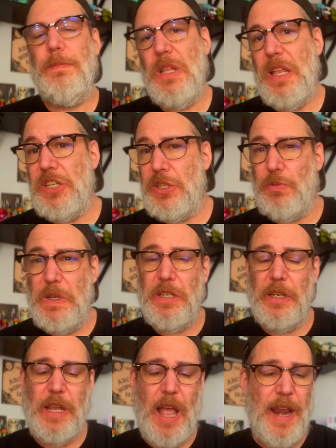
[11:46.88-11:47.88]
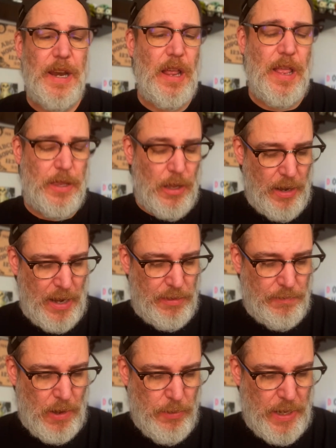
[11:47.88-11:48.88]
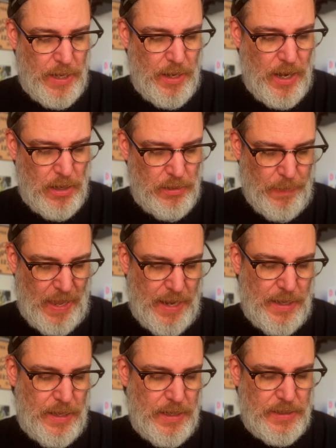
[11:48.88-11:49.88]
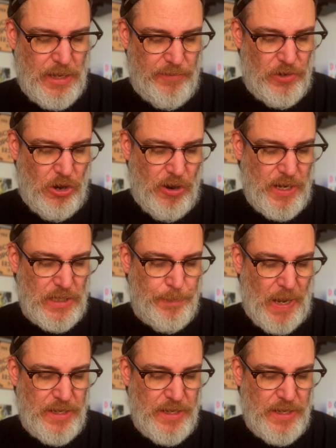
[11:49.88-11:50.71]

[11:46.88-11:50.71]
I just recently got it. I thought I'd throw it in there. And this cover art is by